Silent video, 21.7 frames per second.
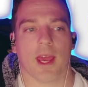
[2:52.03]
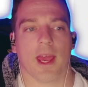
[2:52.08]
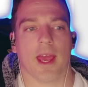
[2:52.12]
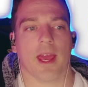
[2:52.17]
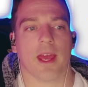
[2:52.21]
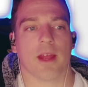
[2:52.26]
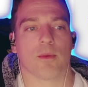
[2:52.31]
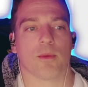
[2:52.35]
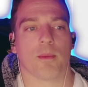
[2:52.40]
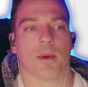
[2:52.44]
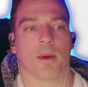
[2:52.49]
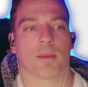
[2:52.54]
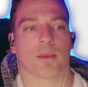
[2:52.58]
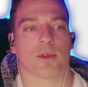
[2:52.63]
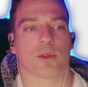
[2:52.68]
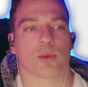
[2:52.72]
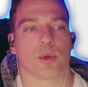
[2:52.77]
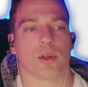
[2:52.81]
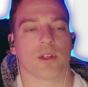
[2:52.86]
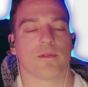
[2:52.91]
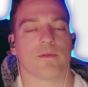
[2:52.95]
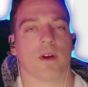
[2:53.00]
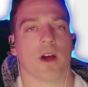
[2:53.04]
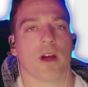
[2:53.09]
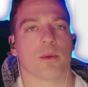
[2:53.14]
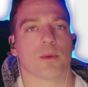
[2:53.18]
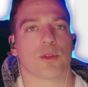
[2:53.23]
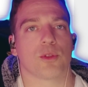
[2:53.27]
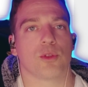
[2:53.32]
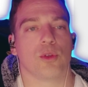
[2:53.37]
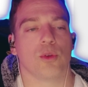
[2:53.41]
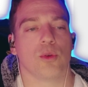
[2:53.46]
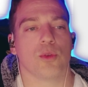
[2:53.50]
And remember, Twitch VOD
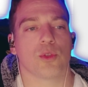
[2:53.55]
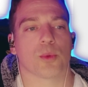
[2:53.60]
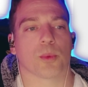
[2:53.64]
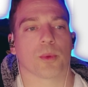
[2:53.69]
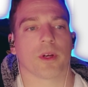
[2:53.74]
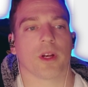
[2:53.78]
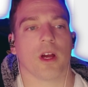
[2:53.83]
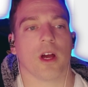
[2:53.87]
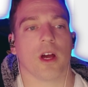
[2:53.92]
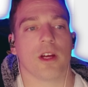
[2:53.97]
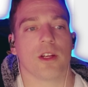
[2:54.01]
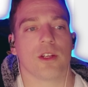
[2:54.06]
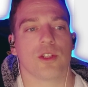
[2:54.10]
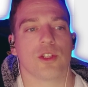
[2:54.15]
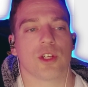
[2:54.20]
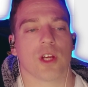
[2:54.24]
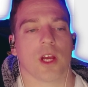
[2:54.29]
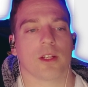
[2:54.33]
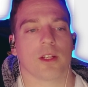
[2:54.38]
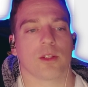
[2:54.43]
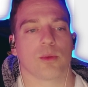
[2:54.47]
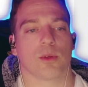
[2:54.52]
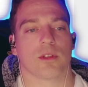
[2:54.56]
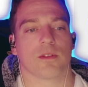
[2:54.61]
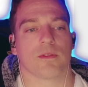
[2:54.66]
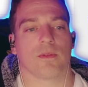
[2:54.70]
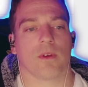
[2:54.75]
was 2, so we're going to uncheck Twitch